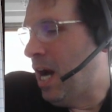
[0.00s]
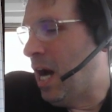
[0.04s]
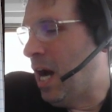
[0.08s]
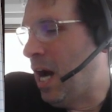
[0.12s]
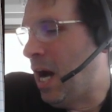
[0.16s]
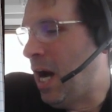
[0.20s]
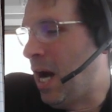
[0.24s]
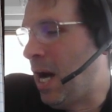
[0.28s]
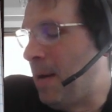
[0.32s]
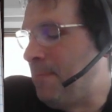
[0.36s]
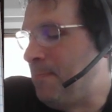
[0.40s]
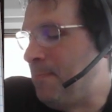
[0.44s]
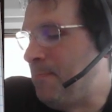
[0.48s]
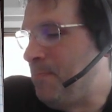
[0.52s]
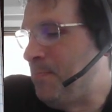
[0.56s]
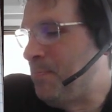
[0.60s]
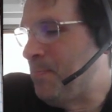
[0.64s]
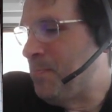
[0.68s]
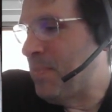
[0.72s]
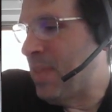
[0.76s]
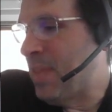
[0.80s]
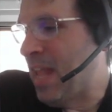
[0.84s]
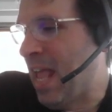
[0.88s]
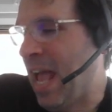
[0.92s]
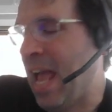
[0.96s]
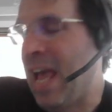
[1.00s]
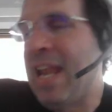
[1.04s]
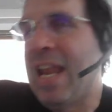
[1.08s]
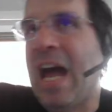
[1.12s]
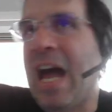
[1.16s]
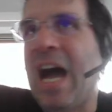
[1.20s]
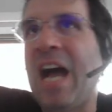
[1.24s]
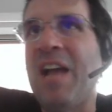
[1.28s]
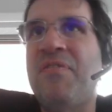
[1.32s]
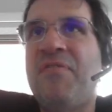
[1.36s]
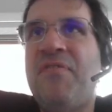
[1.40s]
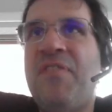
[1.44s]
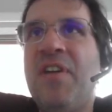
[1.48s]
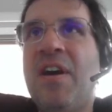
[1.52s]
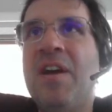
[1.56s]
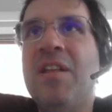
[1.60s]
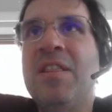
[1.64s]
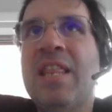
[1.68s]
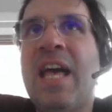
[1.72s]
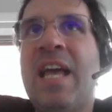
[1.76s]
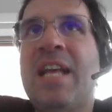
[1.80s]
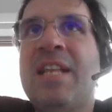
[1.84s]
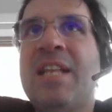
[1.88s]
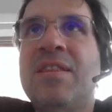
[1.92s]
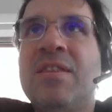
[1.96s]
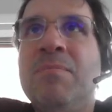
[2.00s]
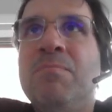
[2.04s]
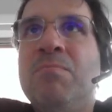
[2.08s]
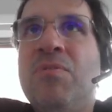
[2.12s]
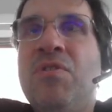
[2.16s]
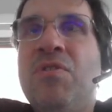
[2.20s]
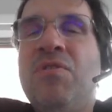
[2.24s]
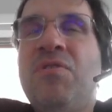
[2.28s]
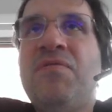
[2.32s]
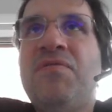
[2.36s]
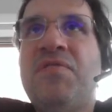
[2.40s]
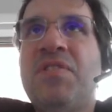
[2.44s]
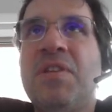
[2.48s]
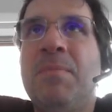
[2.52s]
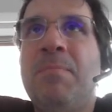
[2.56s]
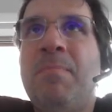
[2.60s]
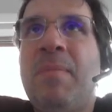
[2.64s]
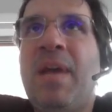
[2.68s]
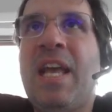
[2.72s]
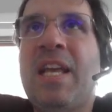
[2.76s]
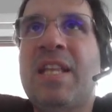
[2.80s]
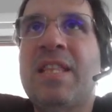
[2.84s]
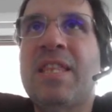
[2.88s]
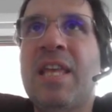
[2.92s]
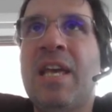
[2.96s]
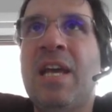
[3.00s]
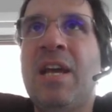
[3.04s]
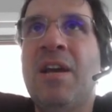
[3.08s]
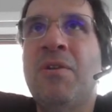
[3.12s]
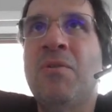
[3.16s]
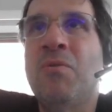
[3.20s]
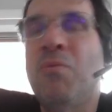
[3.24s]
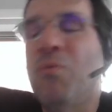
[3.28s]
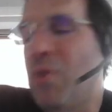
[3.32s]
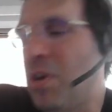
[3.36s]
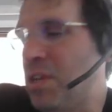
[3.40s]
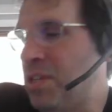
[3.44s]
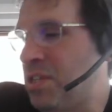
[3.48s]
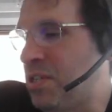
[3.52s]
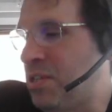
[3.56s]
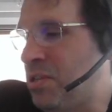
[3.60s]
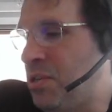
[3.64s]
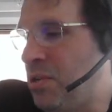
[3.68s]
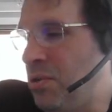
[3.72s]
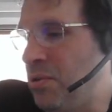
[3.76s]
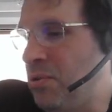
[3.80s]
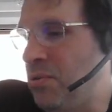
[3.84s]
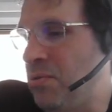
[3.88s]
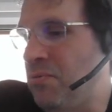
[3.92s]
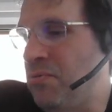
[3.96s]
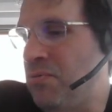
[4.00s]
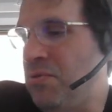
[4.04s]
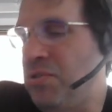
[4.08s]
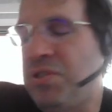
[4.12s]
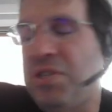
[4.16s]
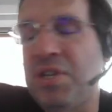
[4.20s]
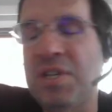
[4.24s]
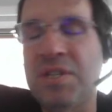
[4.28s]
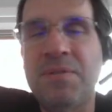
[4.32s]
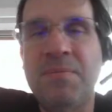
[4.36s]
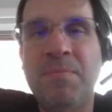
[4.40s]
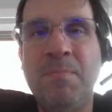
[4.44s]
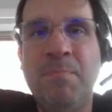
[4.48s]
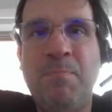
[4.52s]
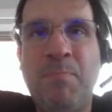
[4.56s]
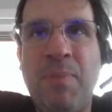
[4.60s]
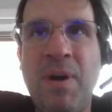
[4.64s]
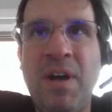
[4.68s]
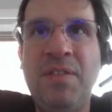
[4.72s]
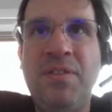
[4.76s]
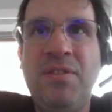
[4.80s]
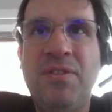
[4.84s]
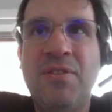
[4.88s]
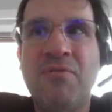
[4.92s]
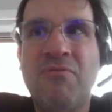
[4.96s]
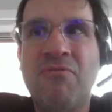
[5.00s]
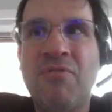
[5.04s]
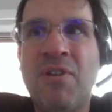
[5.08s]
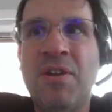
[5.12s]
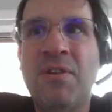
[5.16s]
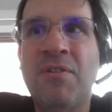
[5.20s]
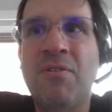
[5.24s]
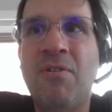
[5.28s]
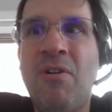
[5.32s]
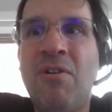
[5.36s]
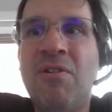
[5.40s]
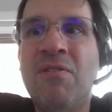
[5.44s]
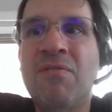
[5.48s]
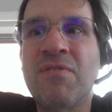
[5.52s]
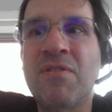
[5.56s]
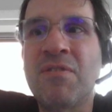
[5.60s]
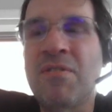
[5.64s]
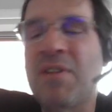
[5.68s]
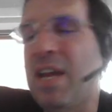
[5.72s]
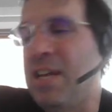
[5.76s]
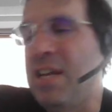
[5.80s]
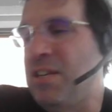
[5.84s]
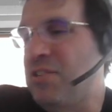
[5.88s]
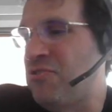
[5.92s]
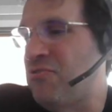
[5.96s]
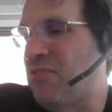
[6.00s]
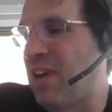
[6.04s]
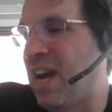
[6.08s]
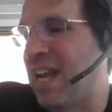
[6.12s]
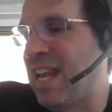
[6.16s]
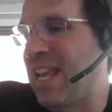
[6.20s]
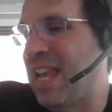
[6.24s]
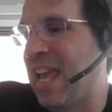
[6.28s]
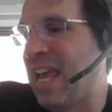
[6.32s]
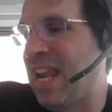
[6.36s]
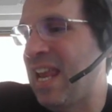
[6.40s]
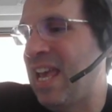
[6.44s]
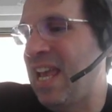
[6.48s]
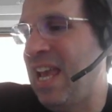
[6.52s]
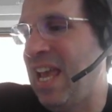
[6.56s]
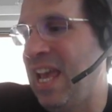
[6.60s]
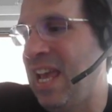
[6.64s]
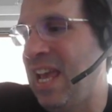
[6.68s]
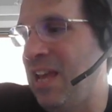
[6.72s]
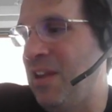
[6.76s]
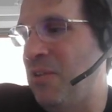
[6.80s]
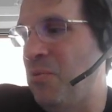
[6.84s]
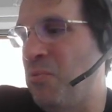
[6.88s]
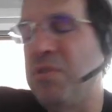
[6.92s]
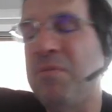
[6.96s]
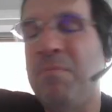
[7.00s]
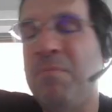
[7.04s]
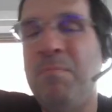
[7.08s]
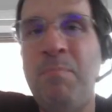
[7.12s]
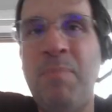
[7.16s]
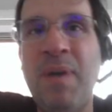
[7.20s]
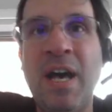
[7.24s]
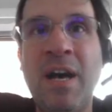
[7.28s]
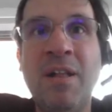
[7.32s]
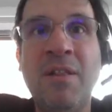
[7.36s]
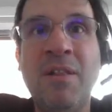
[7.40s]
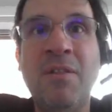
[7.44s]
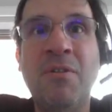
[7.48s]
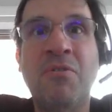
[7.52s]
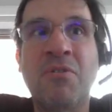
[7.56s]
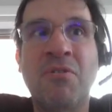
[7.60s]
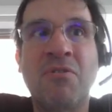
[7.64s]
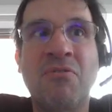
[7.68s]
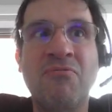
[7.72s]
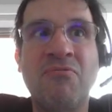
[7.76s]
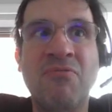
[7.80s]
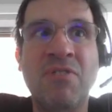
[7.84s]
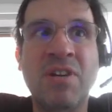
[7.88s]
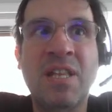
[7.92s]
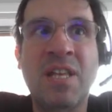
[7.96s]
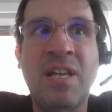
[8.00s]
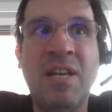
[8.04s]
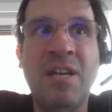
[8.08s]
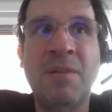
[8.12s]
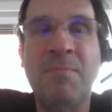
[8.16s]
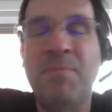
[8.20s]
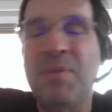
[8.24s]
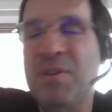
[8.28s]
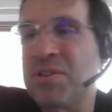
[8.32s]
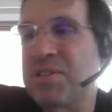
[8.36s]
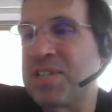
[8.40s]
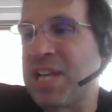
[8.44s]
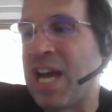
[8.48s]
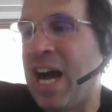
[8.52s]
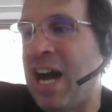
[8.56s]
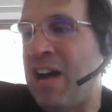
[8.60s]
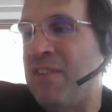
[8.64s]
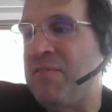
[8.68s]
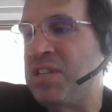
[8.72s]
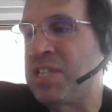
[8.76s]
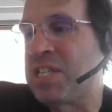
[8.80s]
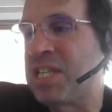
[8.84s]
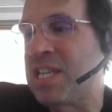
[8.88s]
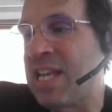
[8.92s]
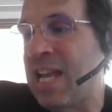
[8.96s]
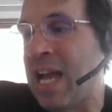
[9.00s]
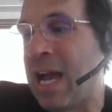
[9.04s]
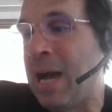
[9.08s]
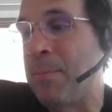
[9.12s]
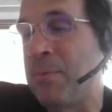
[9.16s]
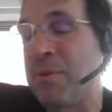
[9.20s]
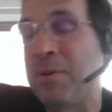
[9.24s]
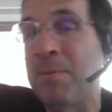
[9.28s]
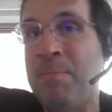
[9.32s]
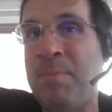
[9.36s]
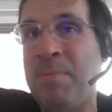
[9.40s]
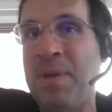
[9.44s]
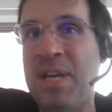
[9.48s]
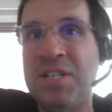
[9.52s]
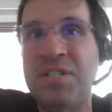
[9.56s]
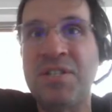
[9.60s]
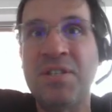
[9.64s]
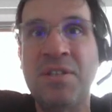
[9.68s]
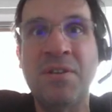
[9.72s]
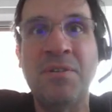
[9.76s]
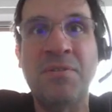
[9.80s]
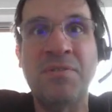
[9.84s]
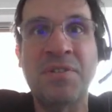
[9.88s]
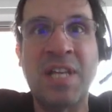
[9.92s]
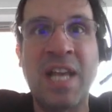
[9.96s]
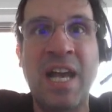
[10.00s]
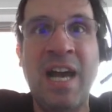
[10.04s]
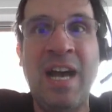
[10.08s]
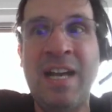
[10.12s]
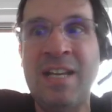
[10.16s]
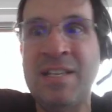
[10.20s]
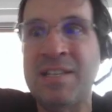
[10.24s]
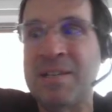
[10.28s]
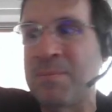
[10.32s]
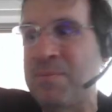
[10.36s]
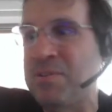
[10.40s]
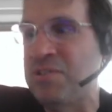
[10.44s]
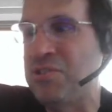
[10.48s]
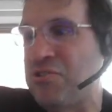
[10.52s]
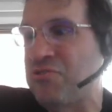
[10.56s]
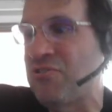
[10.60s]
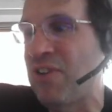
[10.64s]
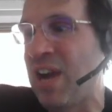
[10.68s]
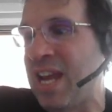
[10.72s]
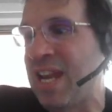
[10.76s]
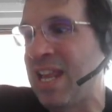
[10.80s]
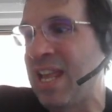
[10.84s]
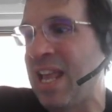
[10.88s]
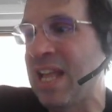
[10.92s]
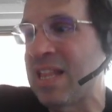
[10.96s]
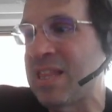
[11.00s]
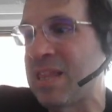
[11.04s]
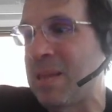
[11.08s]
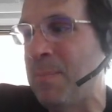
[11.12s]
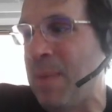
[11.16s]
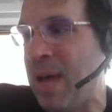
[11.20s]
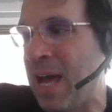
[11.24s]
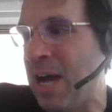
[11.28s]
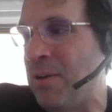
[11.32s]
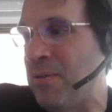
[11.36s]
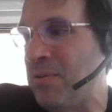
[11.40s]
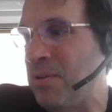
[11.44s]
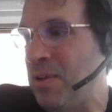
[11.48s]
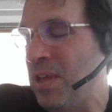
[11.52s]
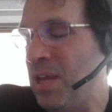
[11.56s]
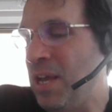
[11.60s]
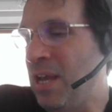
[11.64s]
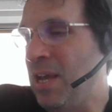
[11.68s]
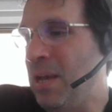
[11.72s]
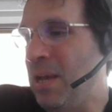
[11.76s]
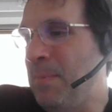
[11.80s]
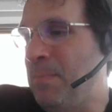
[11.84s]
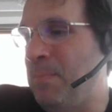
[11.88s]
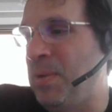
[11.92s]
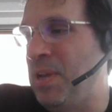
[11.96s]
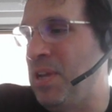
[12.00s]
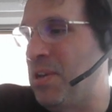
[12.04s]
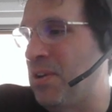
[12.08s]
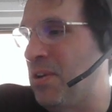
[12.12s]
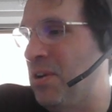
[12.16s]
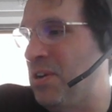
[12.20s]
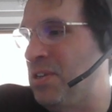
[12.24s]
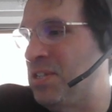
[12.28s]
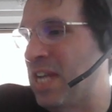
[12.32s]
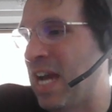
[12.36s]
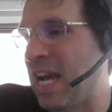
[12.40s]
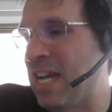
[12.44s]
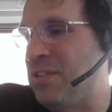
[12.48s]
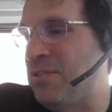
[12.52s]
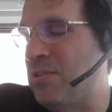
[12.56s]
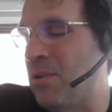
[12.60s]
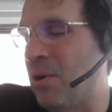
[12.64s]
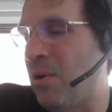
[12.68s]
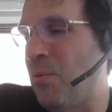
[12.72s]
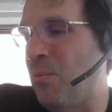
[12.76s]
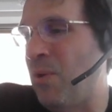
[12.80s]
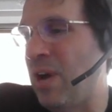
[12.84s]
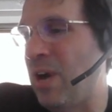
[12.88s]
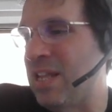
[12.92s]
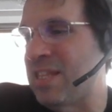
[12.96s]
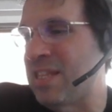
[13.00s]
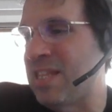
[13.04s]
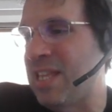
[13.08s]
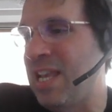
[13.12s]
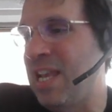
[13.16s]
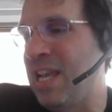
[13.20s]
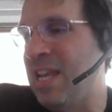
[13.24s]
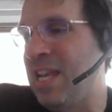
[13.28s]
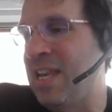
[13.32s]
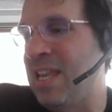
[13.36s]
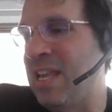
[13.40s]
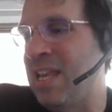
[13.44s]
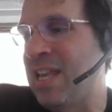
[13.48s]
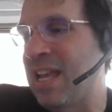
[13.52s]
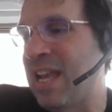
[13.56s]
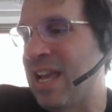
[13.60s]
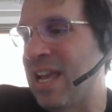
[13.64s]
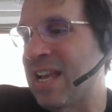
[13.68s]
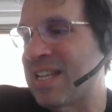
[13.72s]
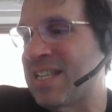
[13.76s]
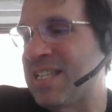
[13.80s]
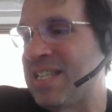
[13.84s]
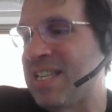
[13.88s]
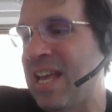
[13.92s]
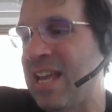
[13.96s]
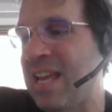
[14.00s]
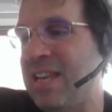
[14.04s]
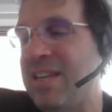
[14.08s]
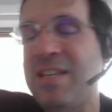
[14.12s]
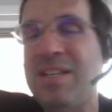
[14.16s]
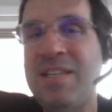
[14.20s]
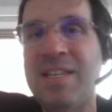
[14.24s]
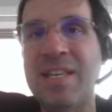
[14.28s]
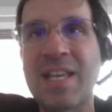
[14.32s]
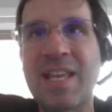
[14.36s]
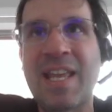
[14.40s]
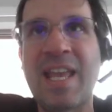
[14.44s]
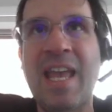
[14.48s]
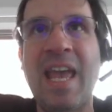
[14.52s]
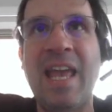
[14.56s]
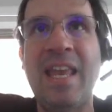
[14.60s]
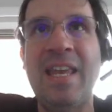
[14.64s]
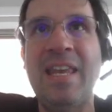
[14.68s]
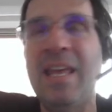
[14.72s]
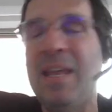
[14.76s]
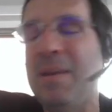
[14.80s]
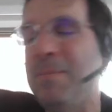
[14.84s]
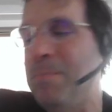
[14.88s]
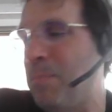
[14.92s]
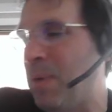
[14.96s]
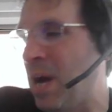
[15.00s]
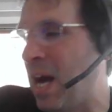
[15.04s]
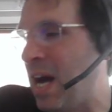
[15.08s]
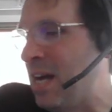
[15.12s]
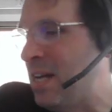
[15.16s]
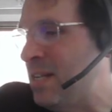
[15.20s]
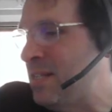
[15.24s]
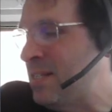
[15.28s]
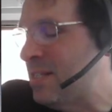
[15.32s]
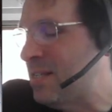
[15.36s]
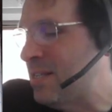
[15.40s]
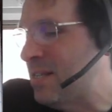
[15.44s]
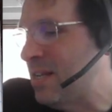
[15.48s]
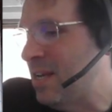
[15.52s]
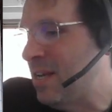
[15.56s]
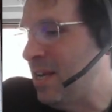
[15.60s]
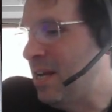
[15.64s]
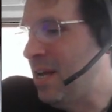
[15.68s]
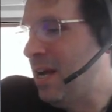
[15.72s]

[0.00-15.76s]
Um, and I felt like the move to make there was to just bunt the runner over and try to get a hit with Bell or Aurelia because obviously I'm going to pitch those guys. I'm going to try to get them out because I don't want the inning extended to Kent and Bonds.